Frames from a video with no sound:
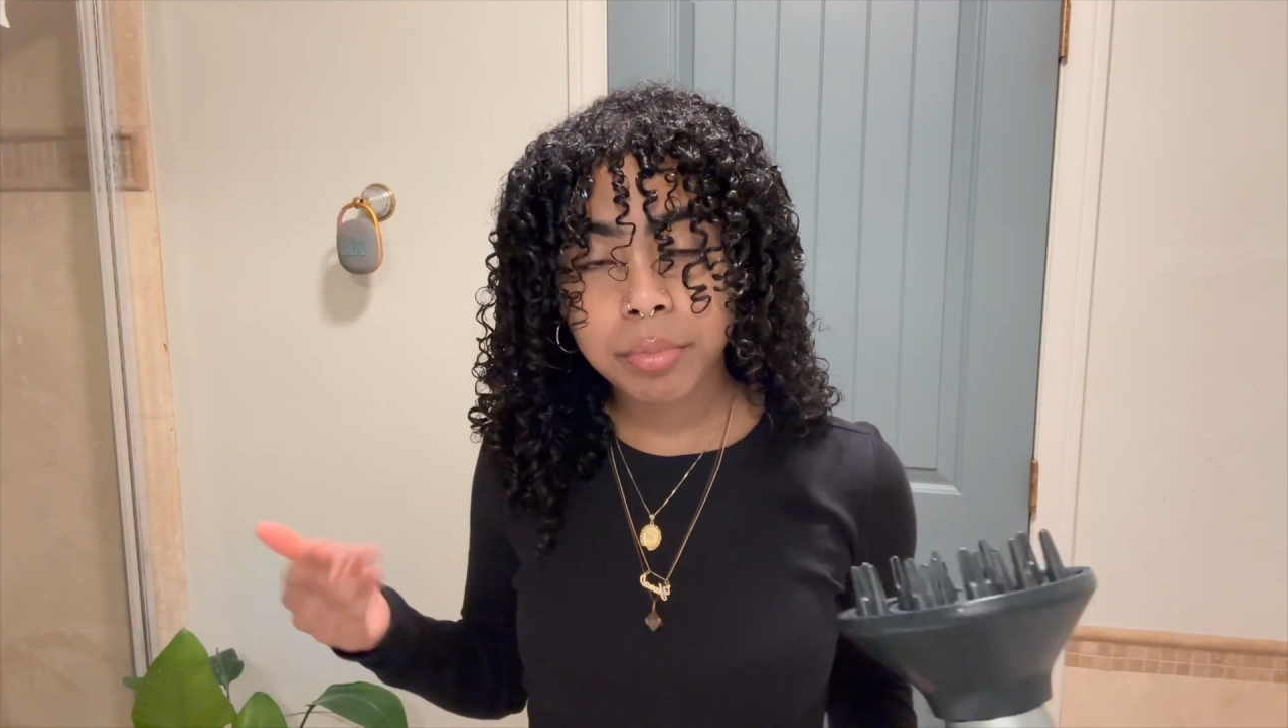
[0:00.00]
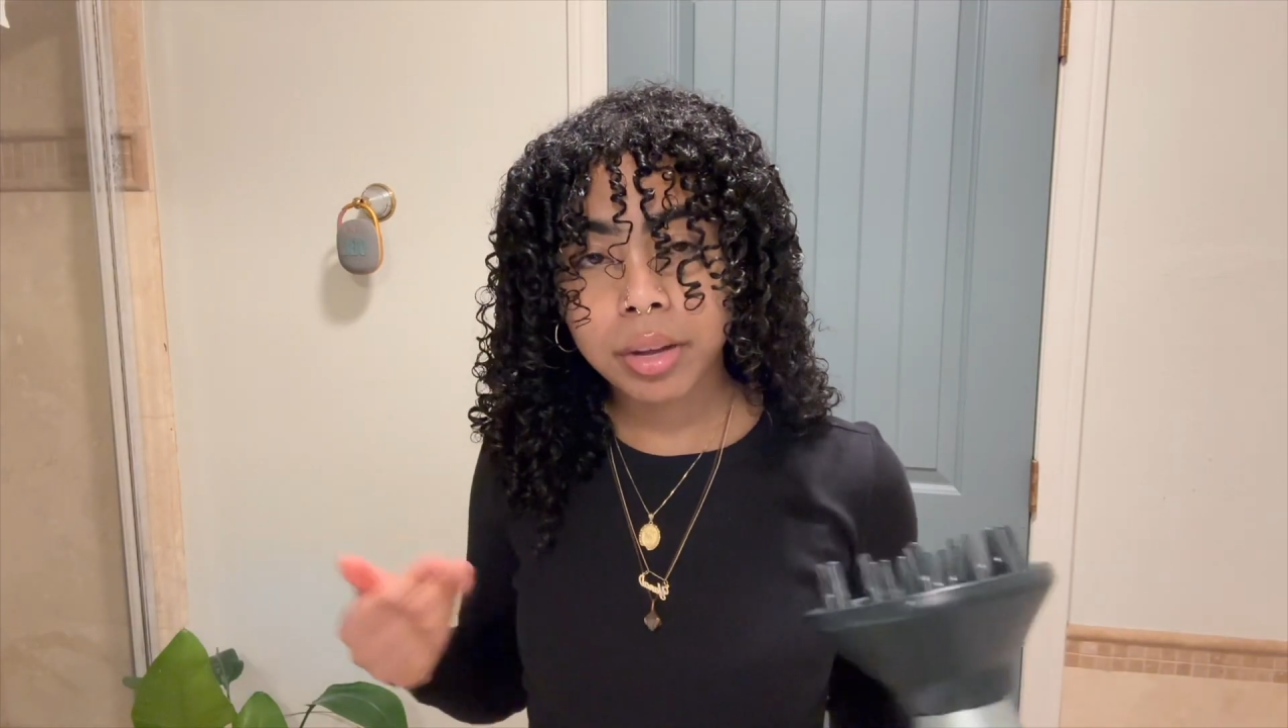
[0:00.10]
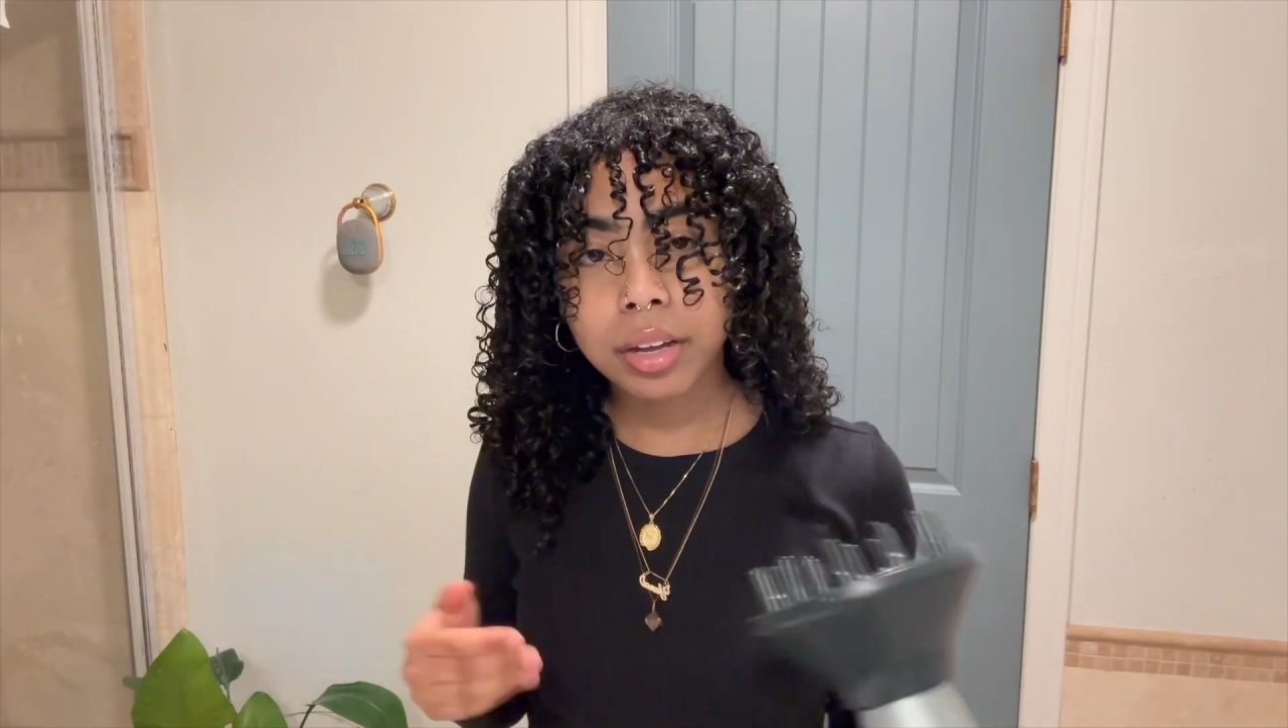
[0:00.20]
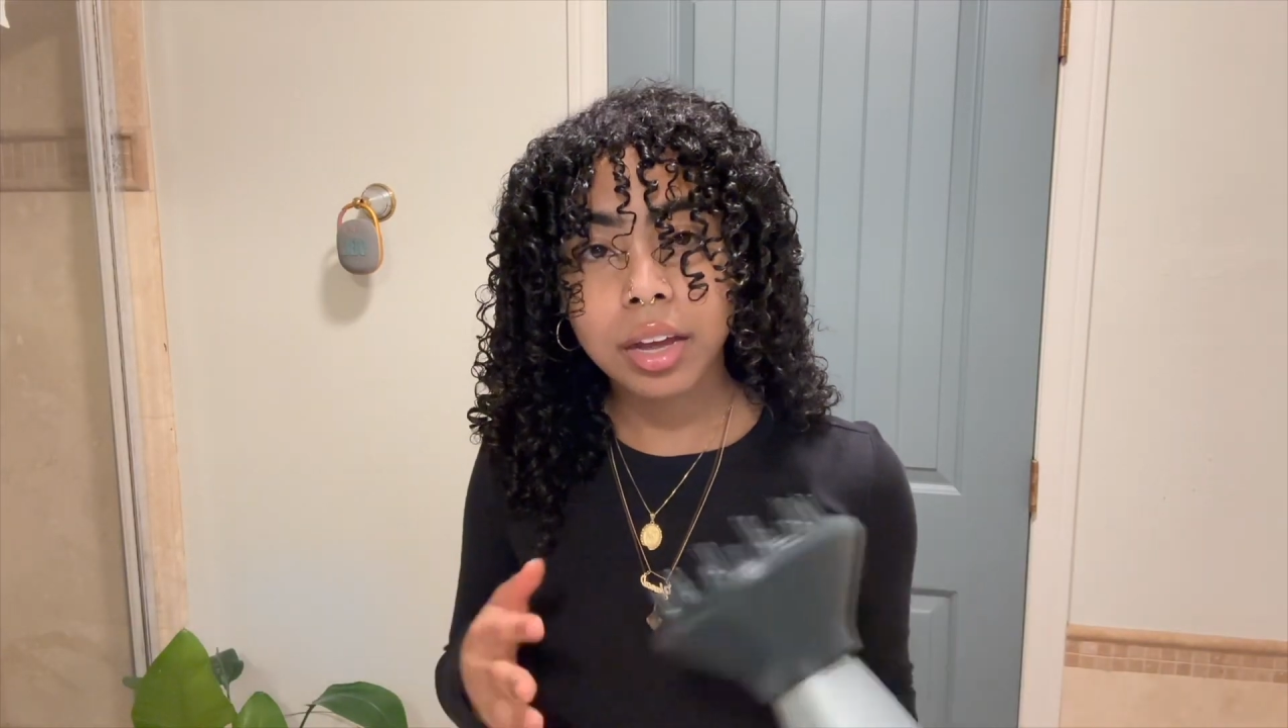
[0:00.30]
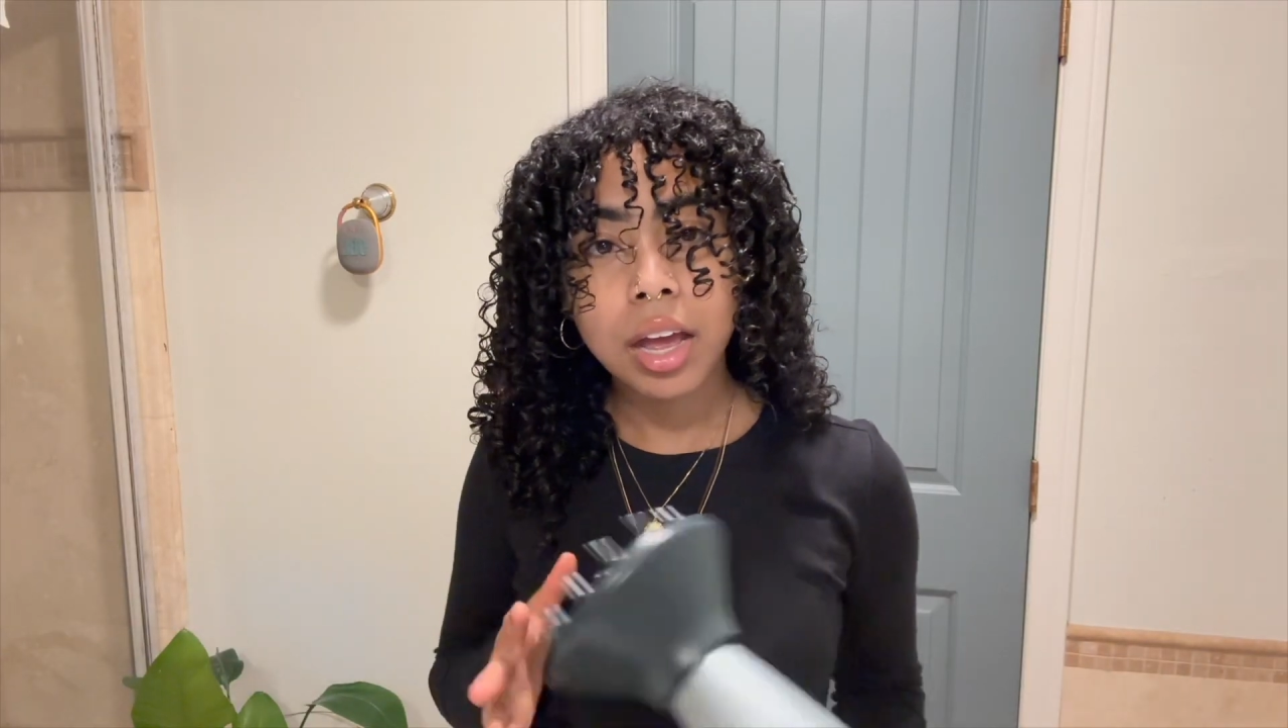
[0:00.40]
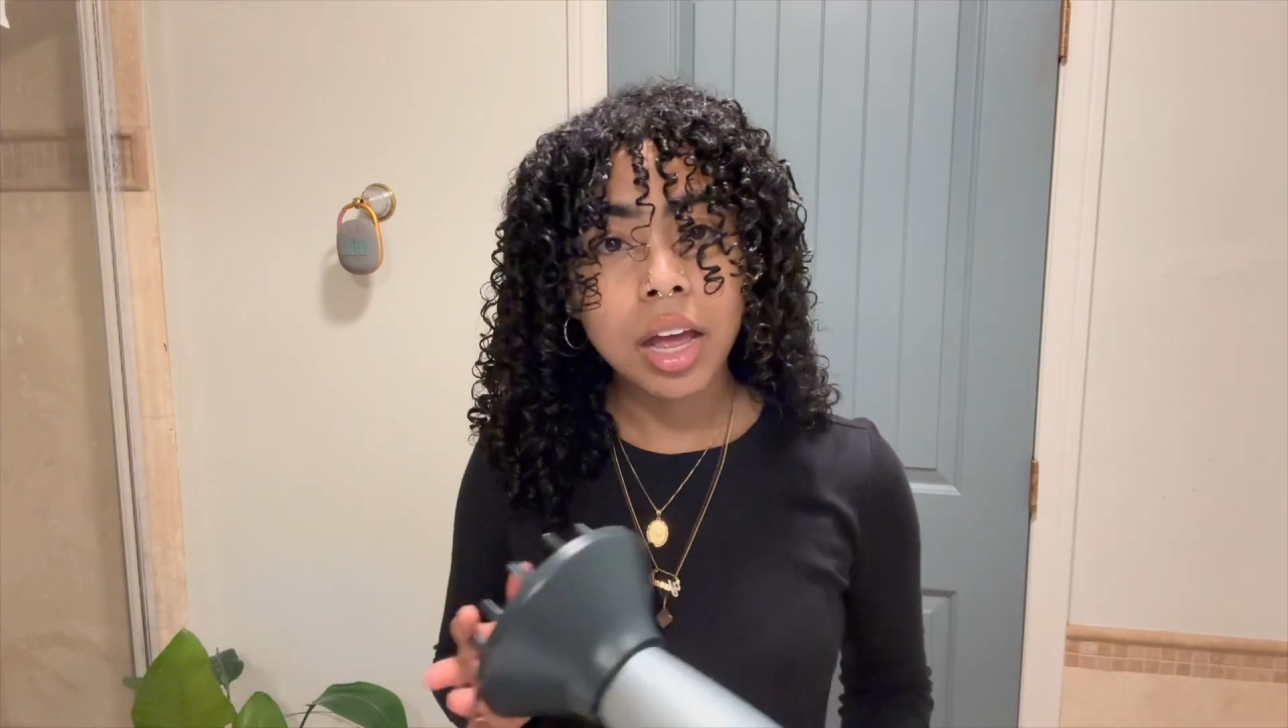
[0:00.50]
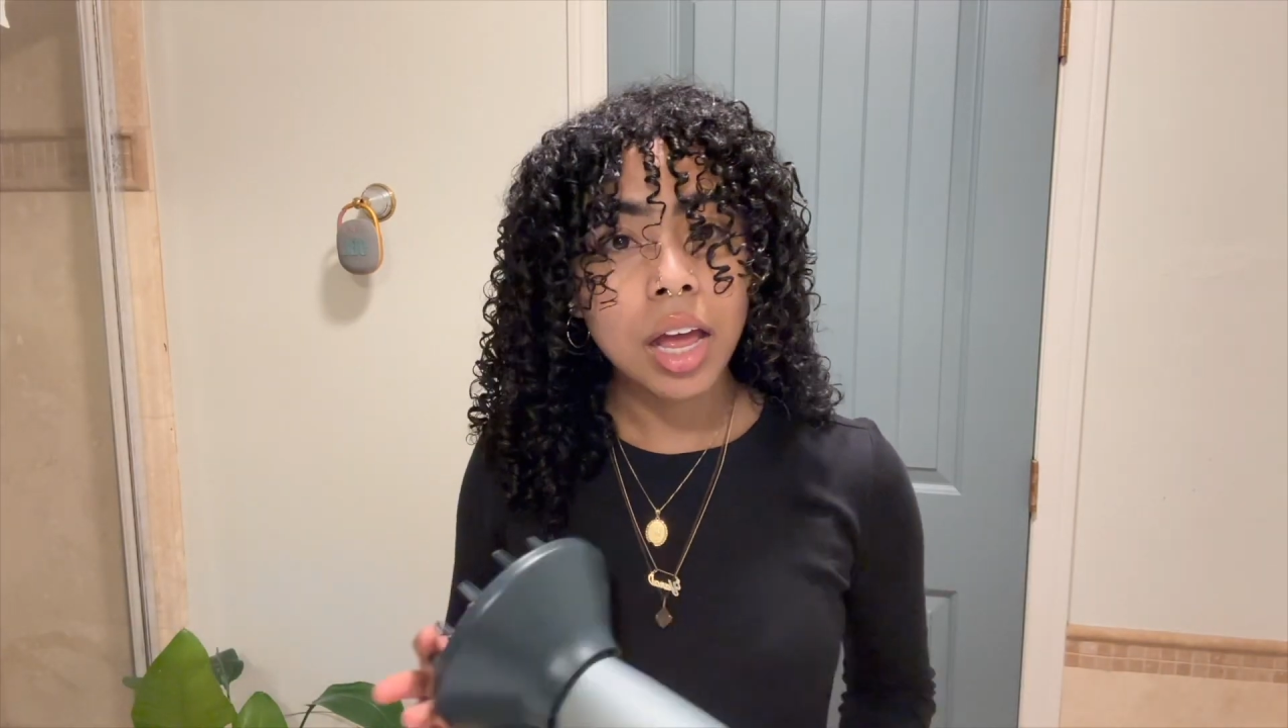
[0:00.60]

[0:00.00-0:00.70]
but